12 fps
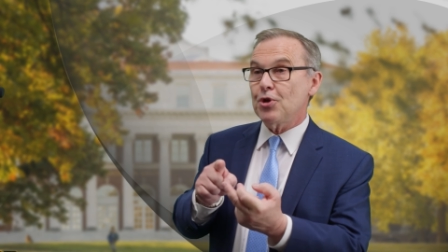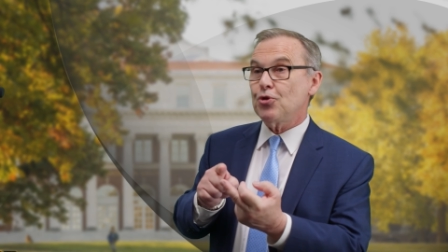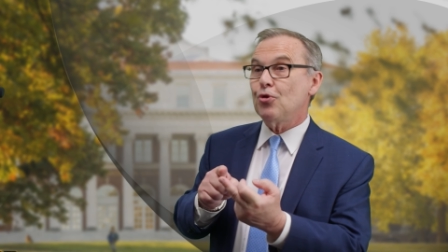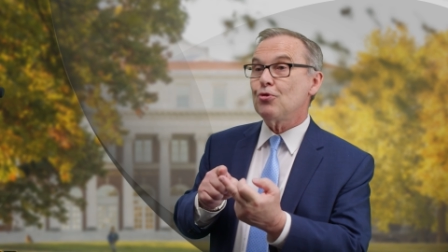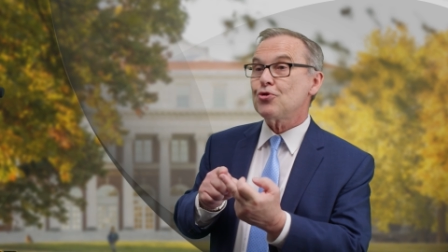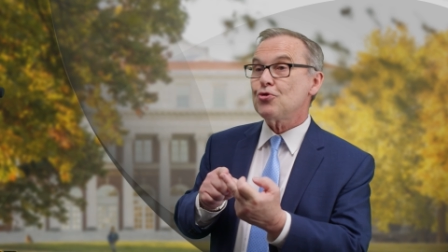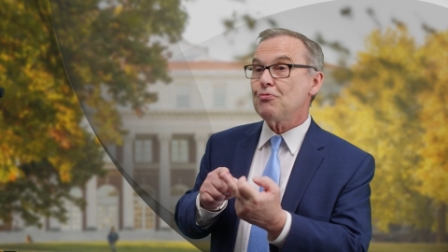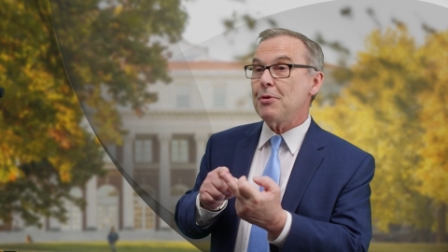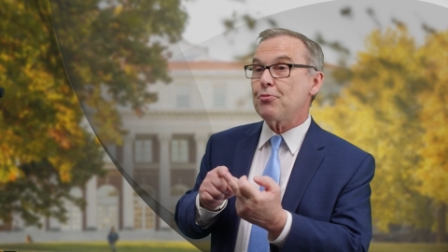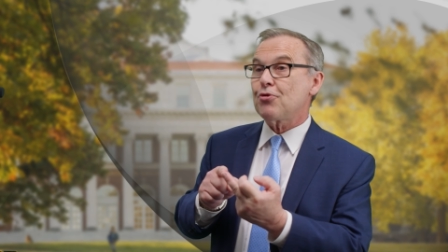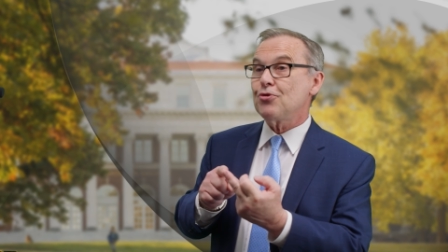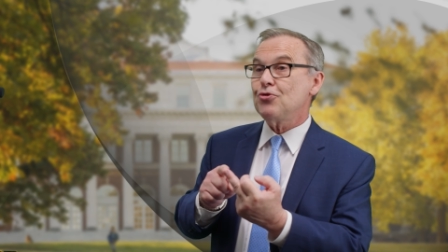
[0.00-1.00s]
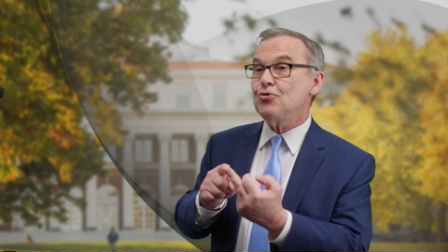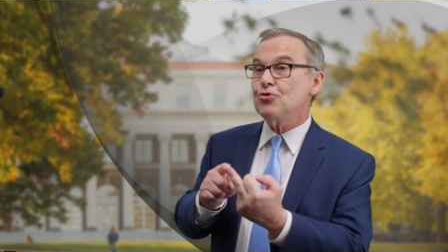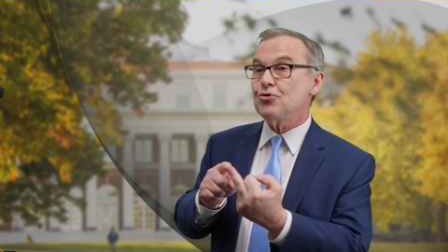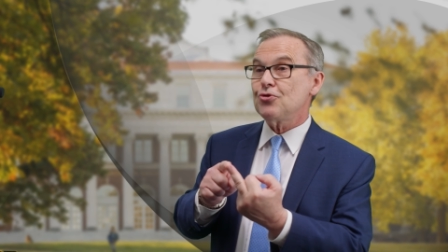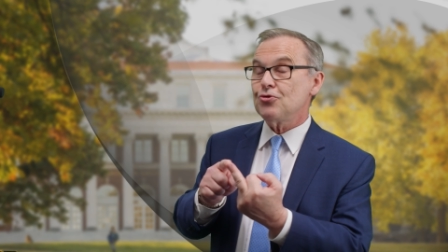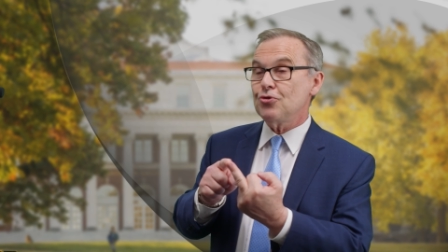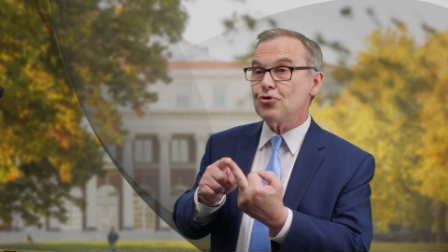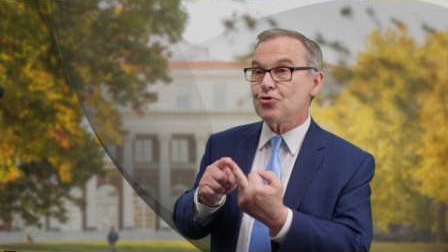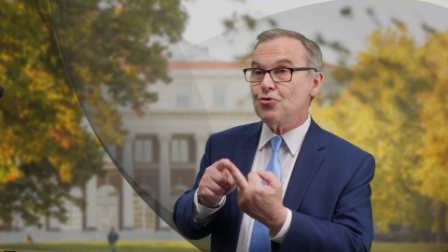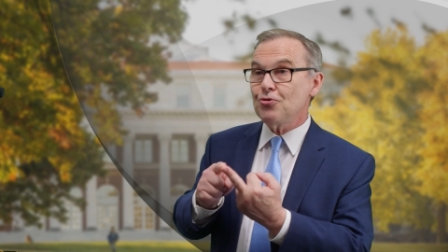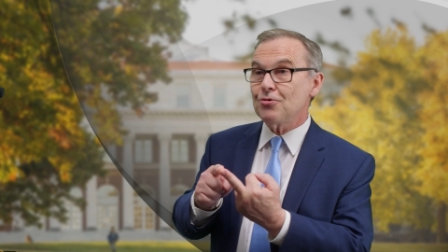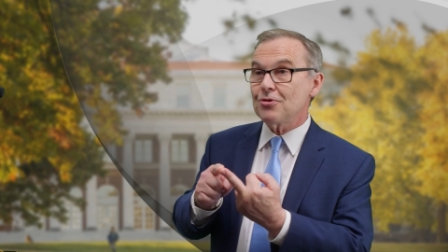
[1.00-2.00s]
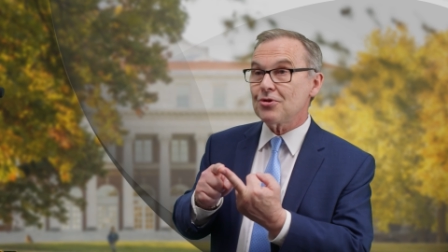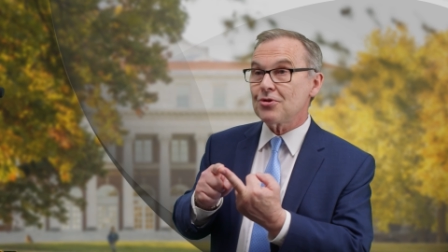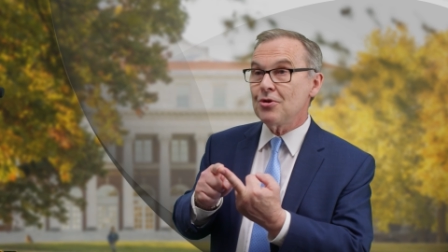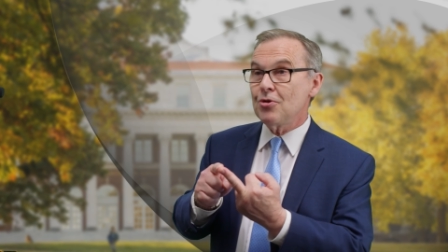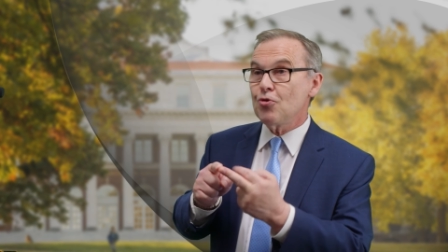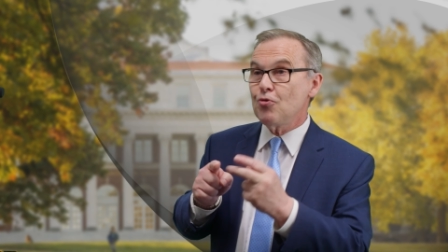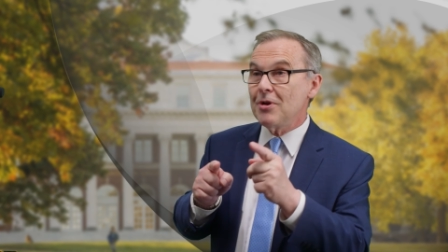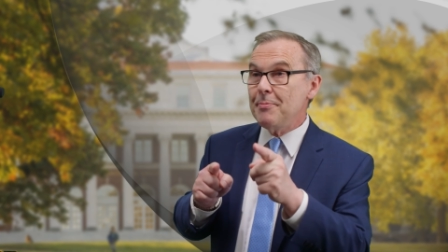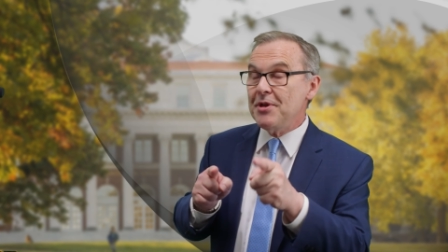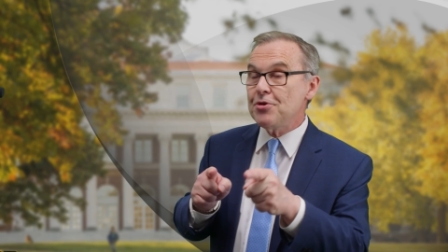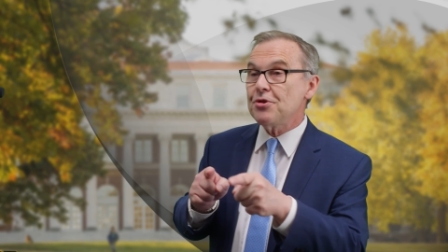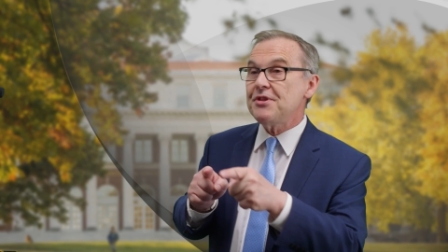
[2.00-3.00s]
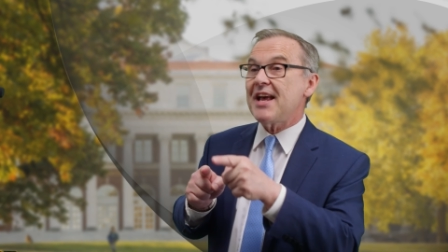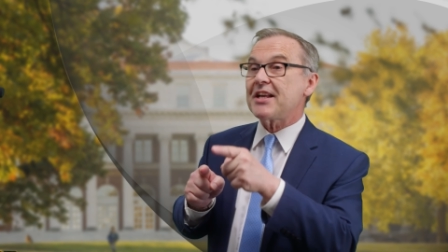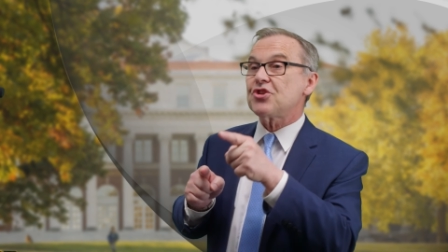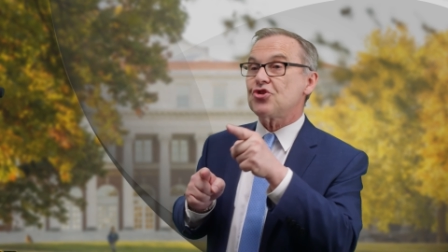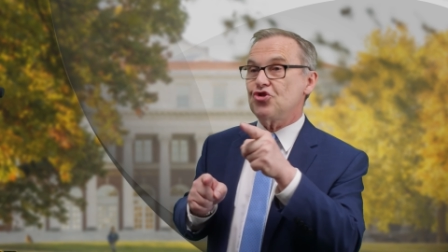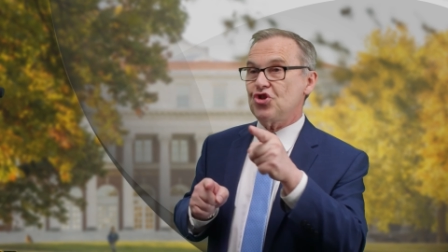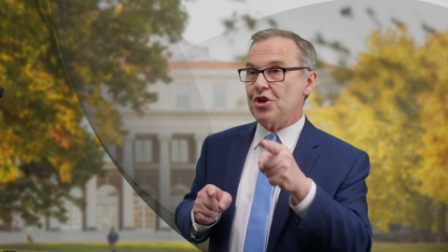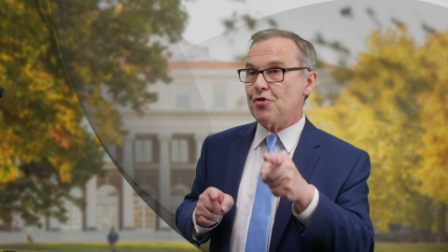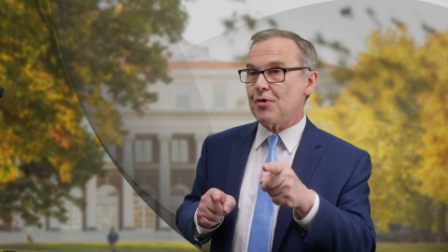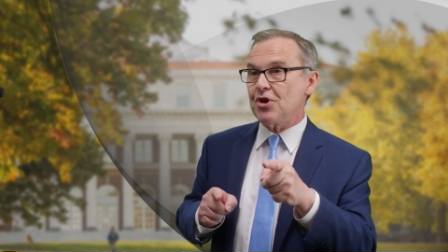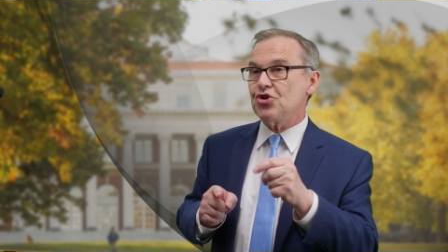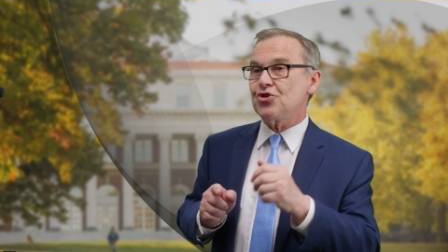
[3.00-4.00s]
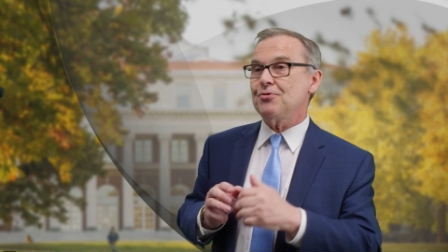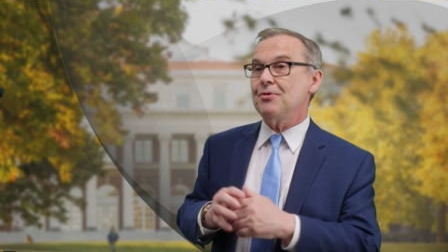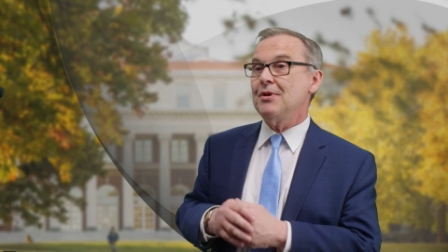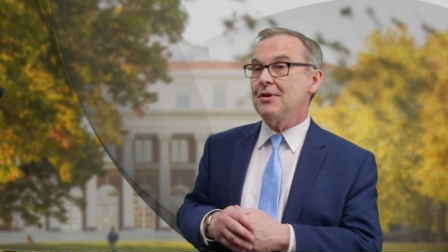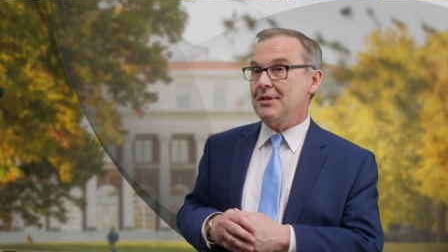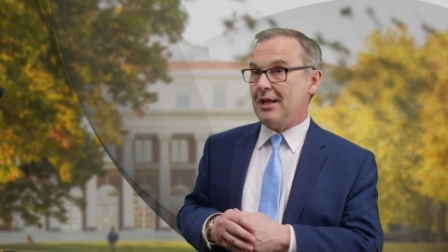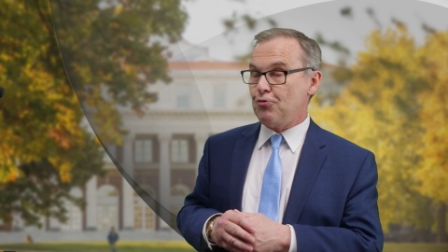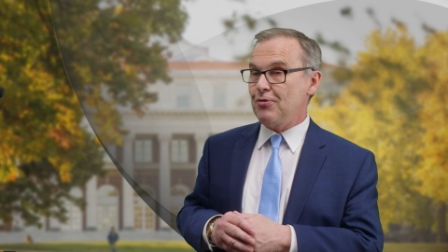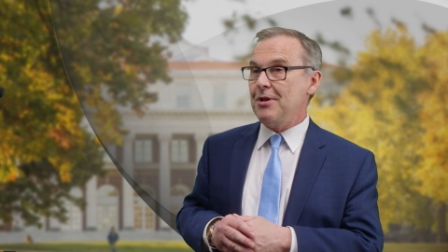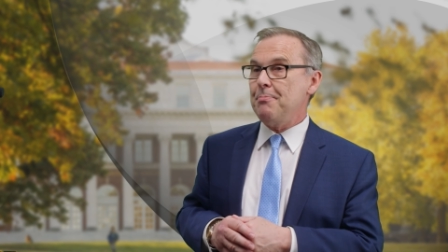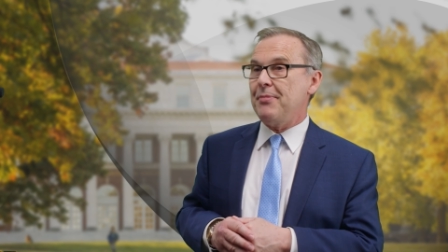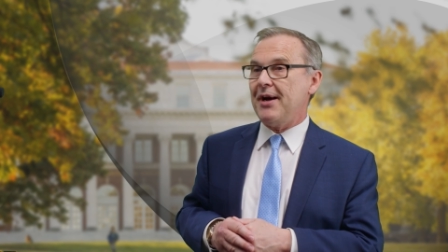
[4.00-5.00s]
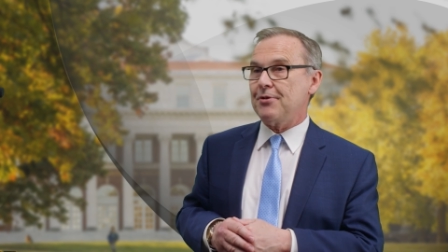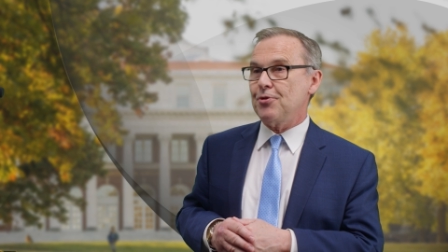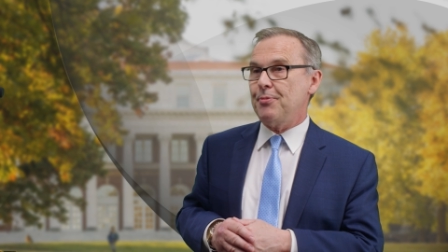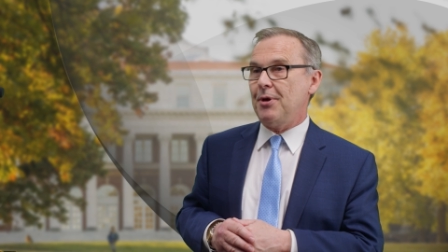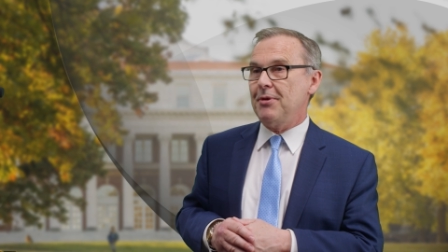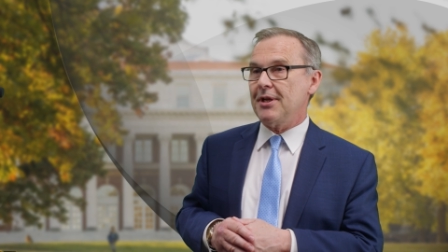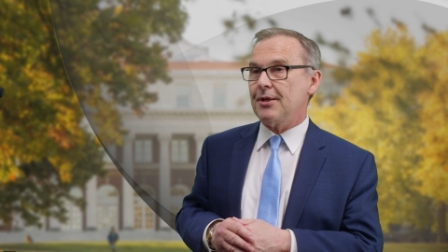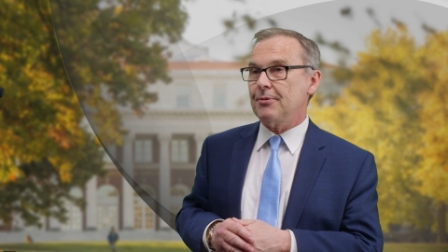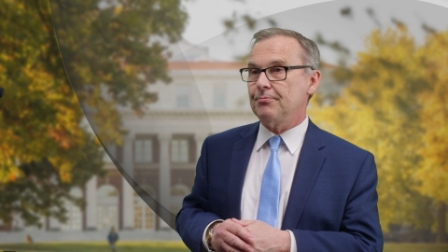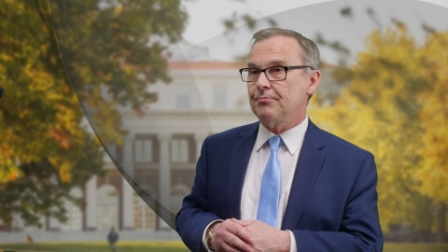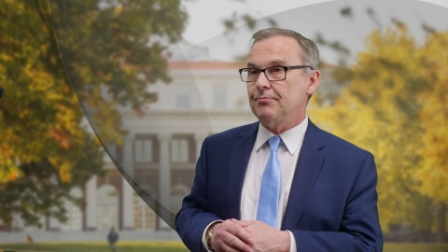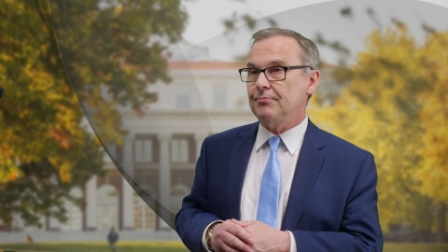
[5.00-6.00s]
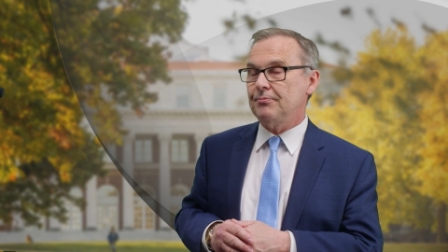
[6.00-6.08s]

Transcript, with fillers: but also we produce the students will be the next generation that will impact the public.